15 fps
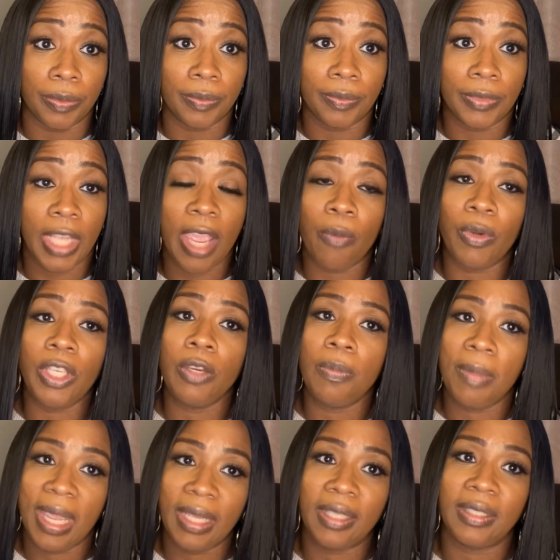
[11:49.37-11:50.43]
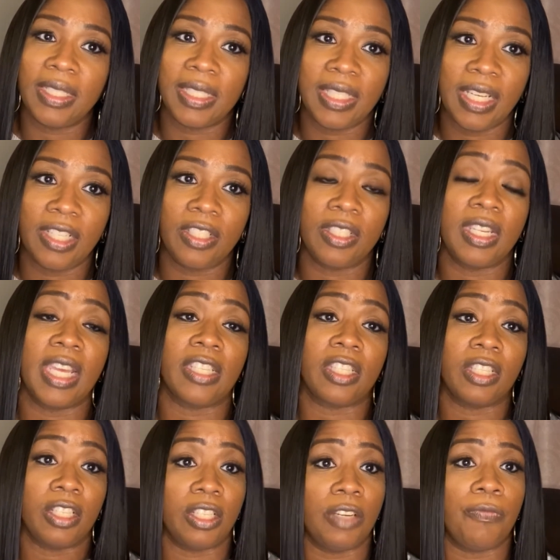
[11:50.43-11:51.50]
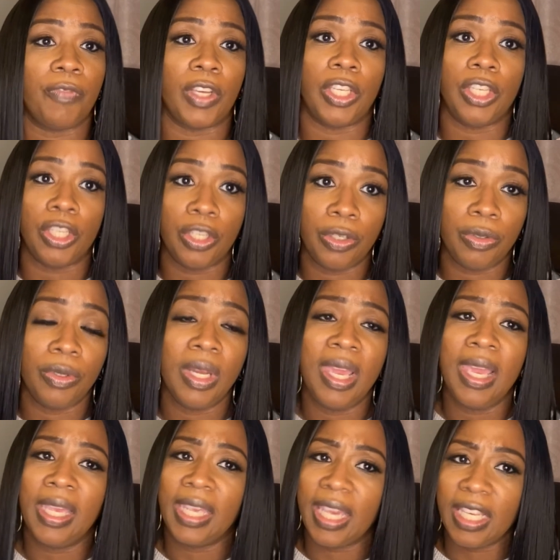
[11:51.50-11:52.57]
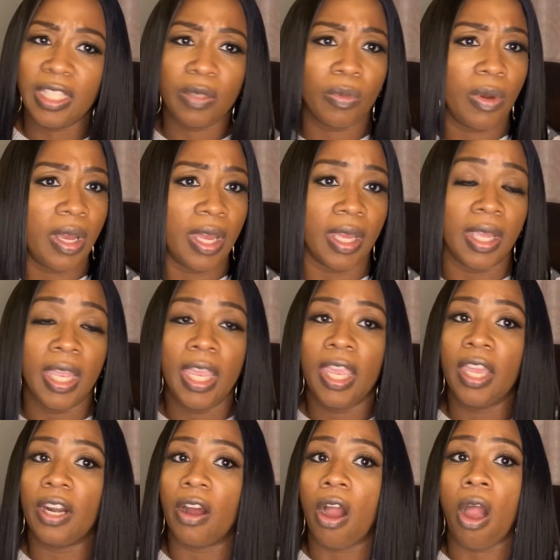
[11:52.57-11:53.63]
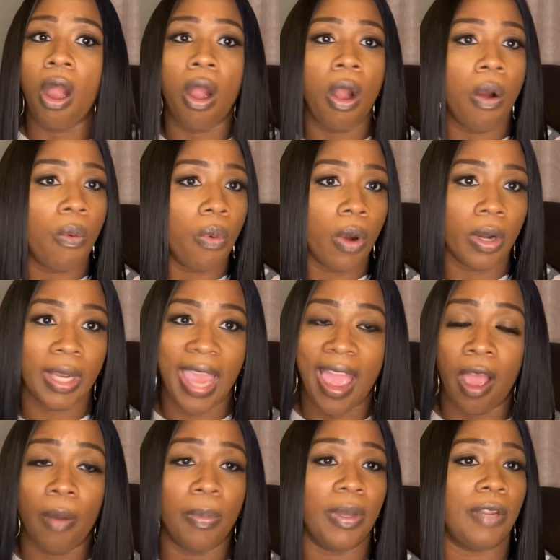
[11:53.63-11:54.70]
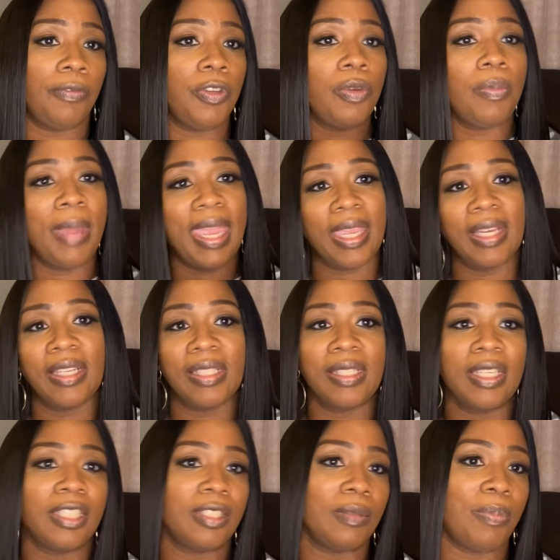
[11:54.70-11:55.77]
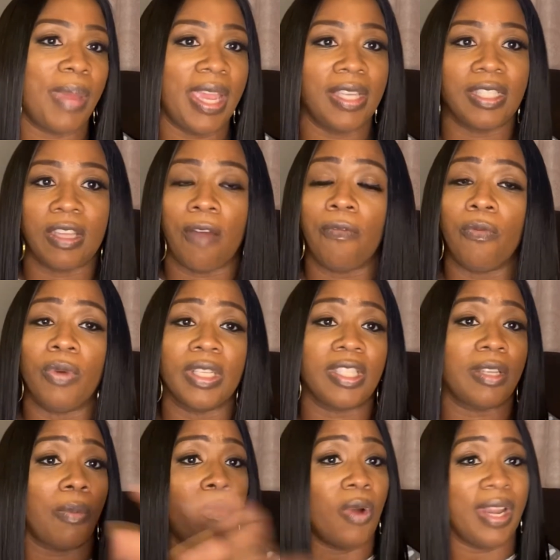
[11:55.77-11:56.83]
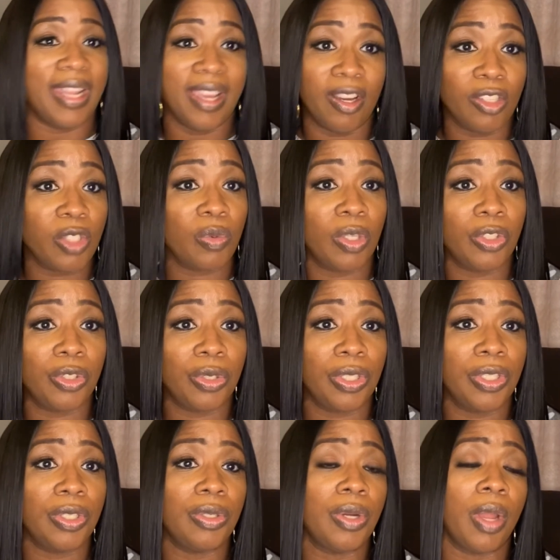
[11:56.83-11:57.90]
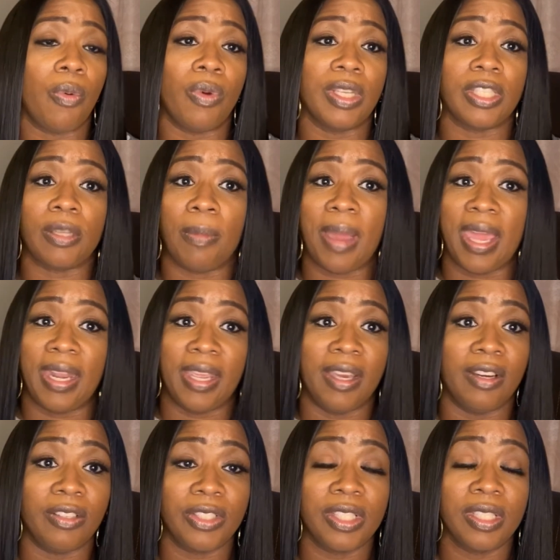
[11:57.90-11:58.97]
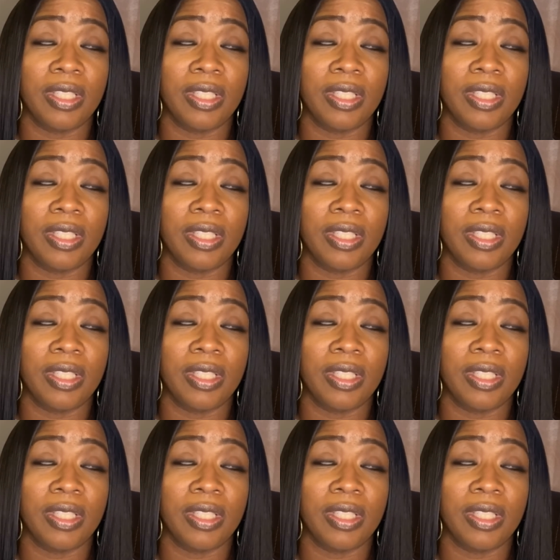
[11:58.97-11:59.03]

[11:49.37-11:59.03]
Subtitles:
And when you make a decision that's good for you, guess what? It'll all work out. But if you're making decisions based off of what someone else wants you to do and what somebody else's